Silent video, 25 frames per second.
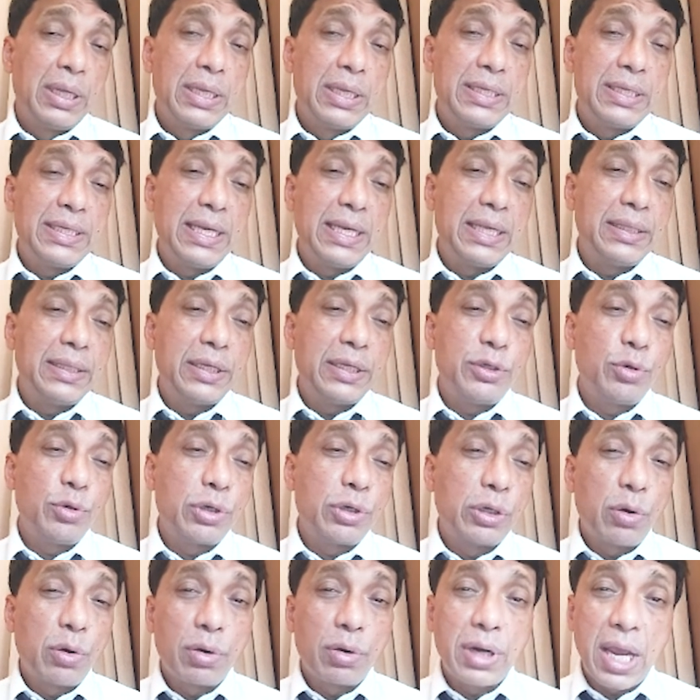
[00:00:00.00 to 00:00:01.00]
say that you
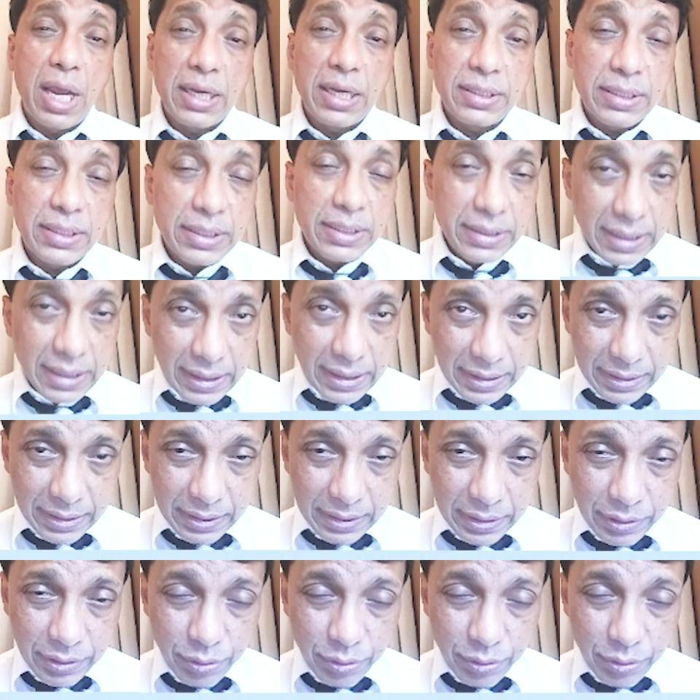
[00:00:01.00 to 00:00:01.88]
cannot ask us this.